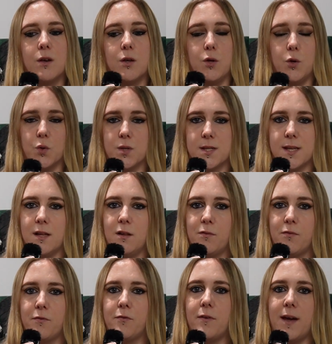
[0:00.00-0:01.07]

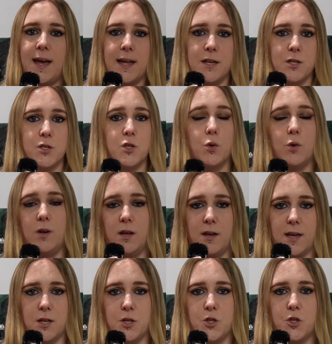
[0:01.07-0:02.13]
yourself and your
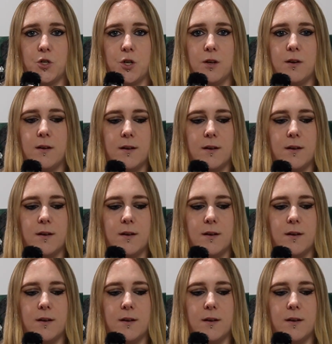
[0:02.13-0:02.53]
luggage.